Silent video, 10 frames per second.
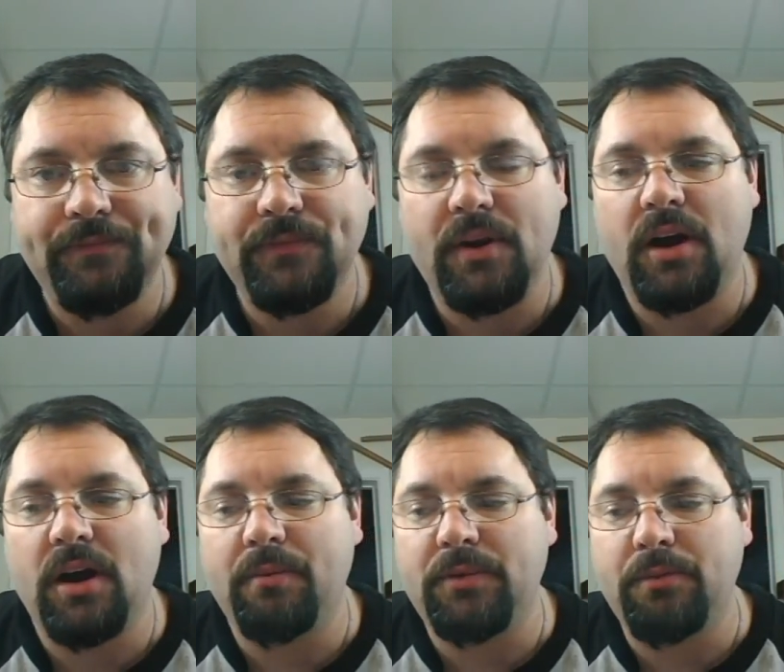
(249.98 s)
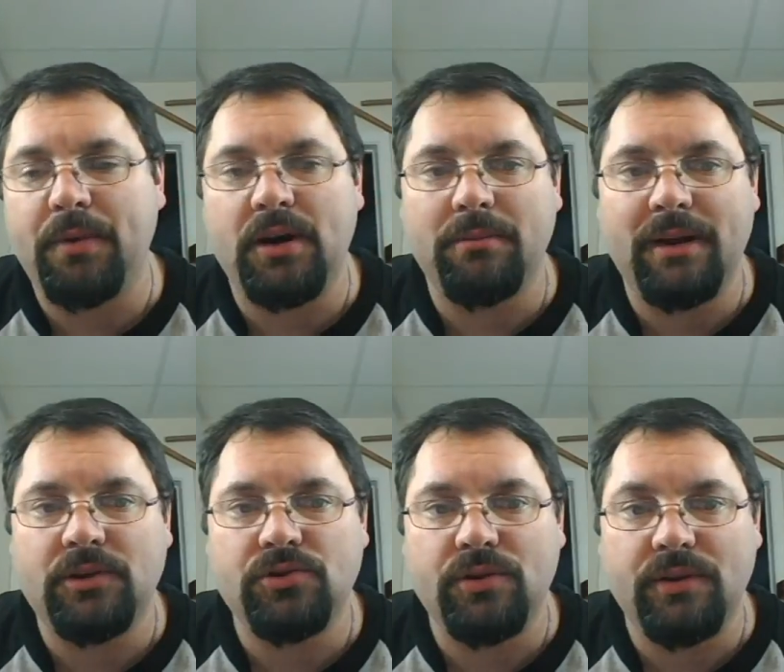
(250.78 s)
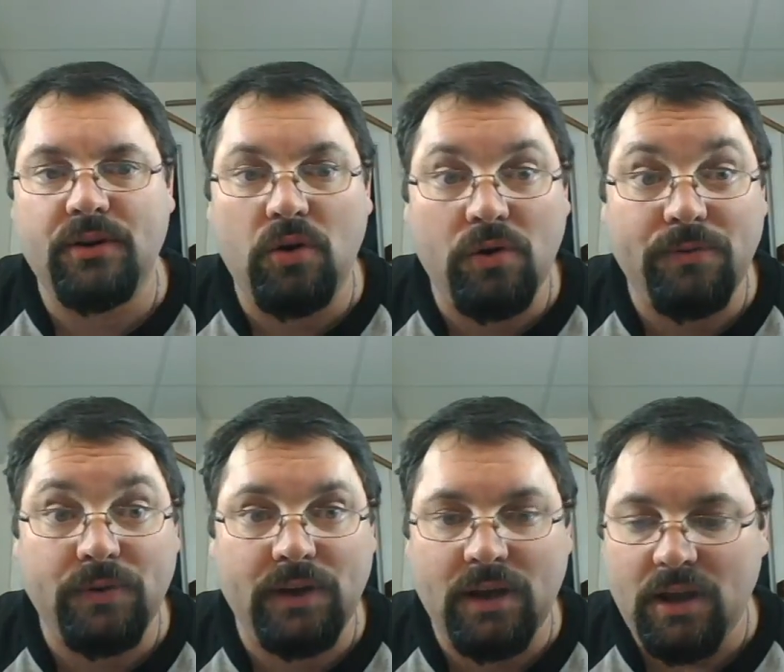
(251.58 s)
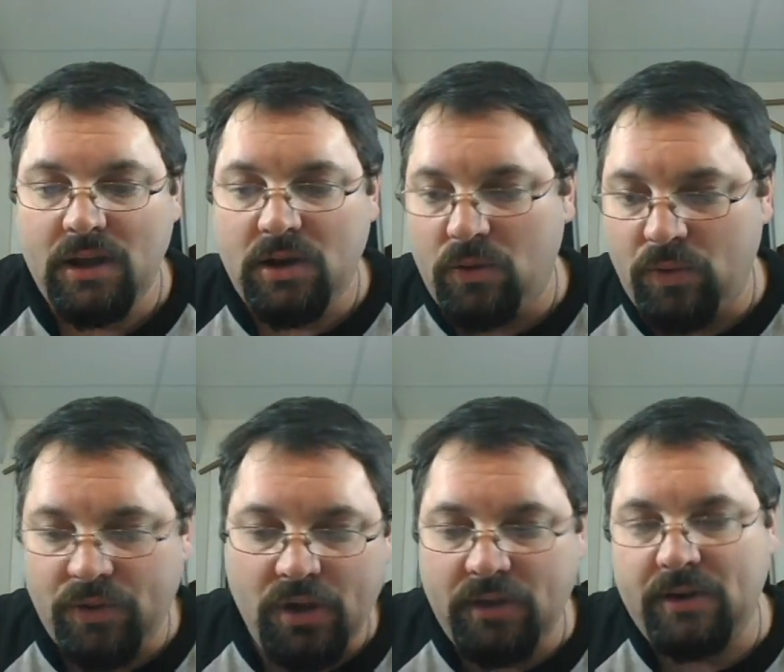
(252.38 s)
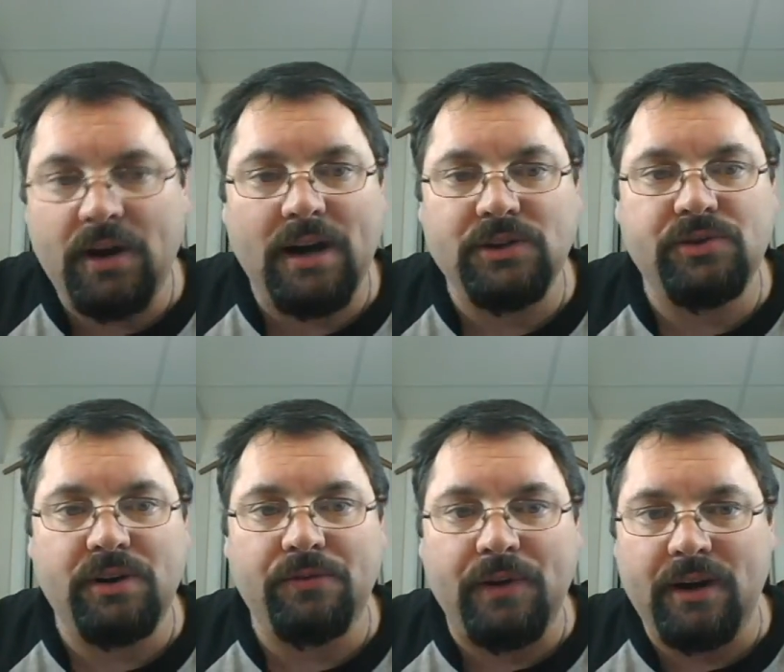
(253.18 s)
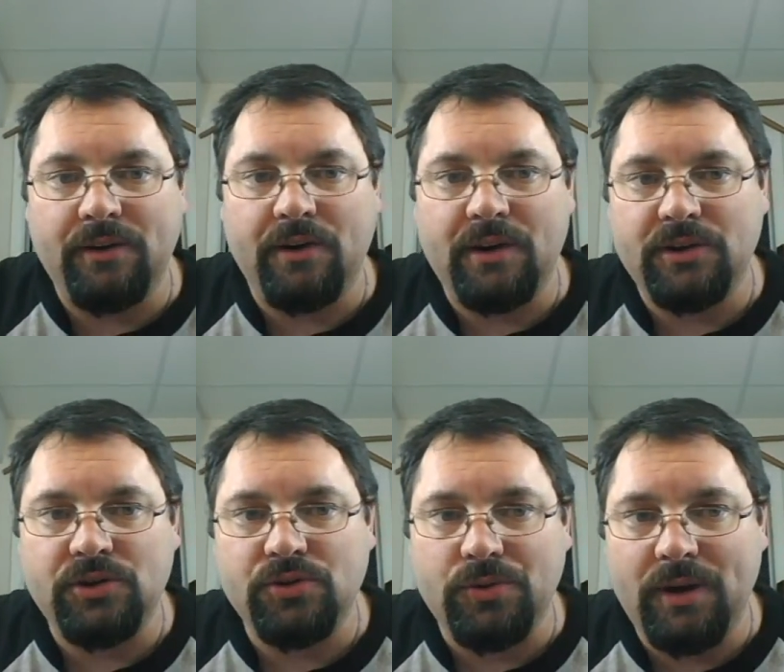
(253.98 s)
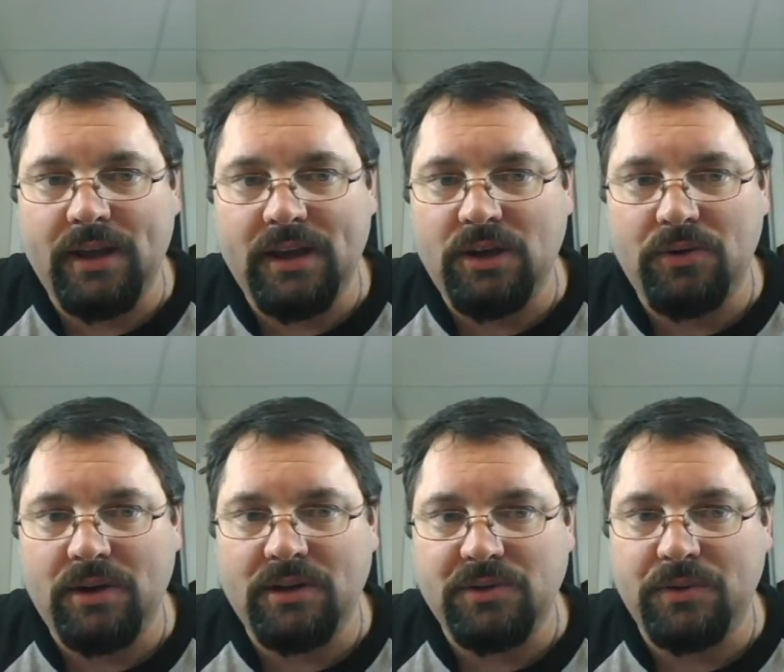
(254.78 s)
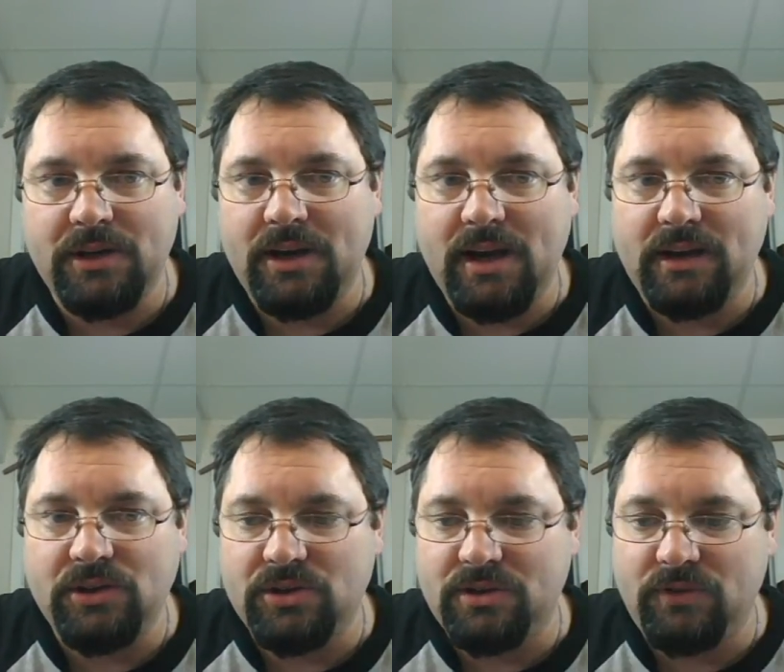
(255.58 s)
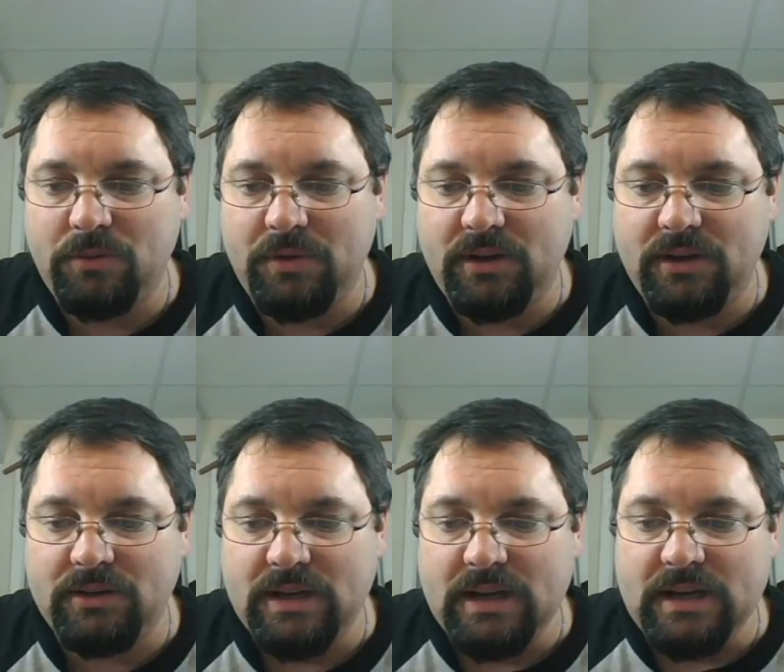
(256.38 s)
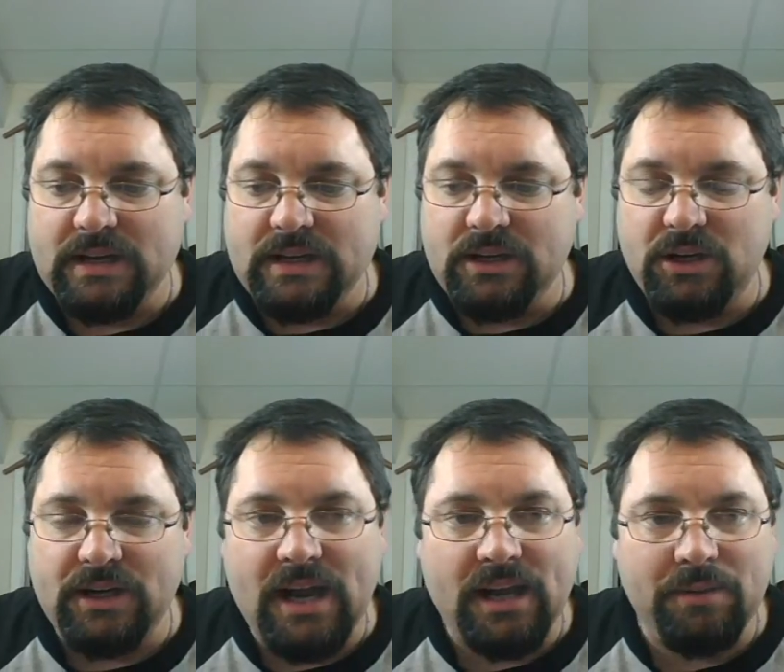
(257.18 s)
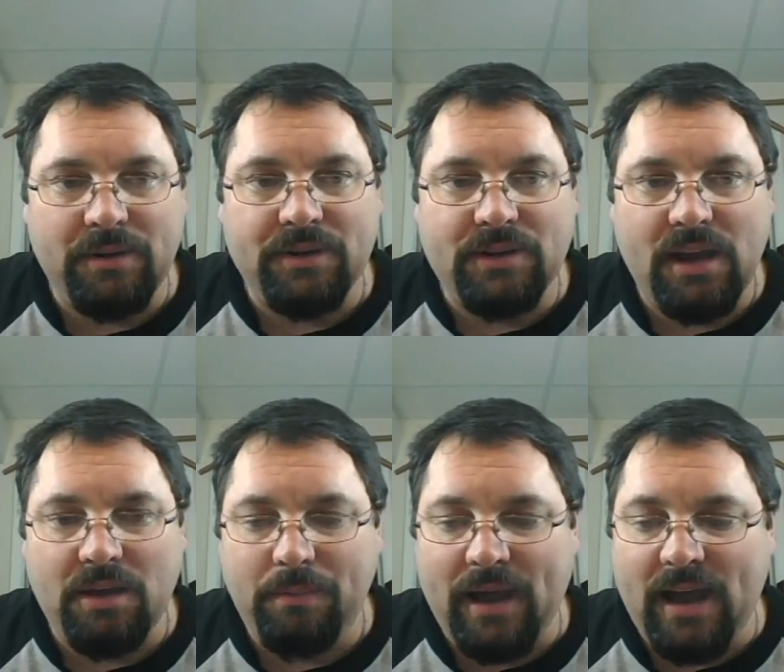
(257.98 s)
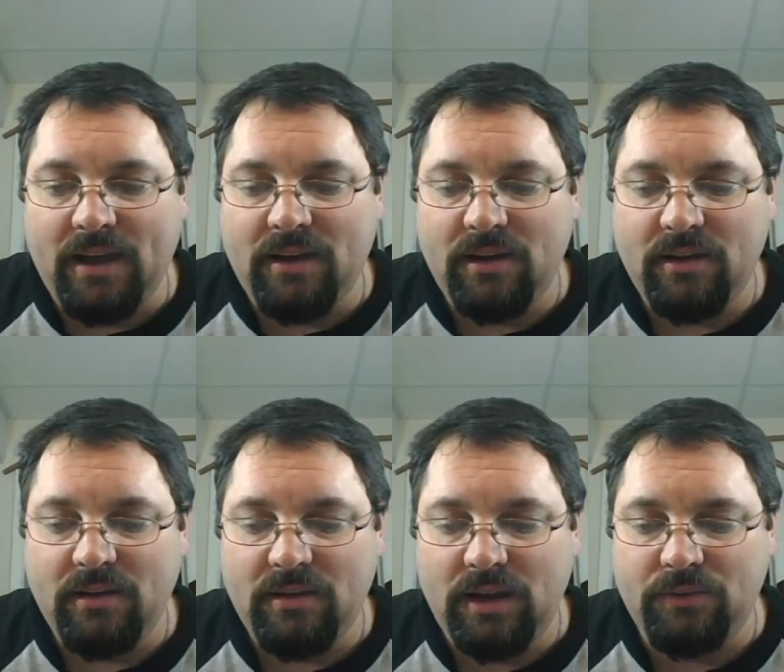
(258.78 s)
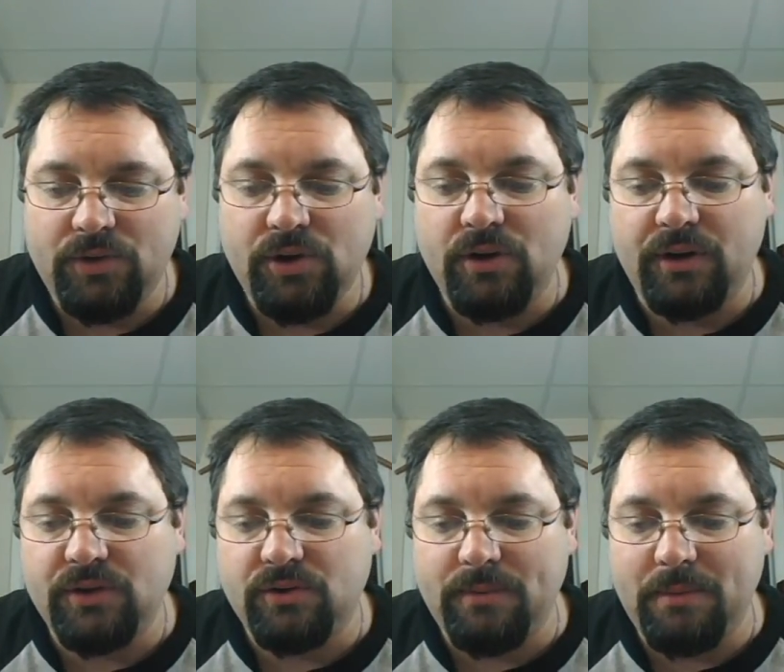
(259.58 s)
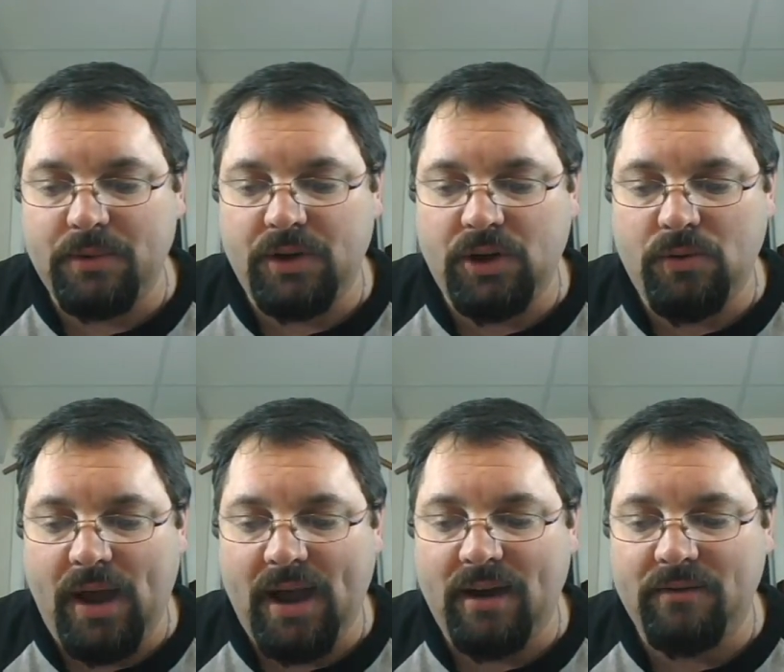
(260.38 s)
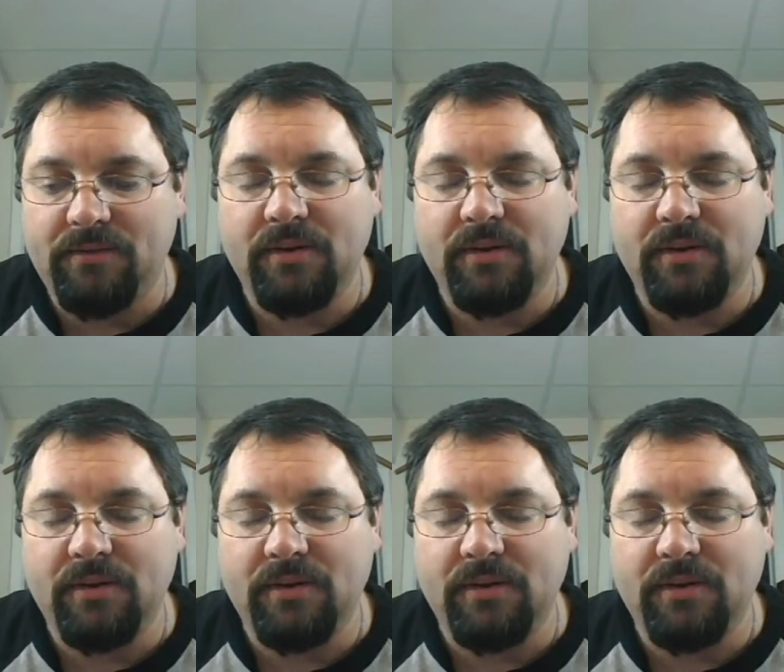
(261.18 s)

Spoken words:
you better make sure that hopefully with all of your concentrated fire, you're going to destroy that unit that's within 9 inches of you, because you're not going to be able to take it back in return, because remember, you have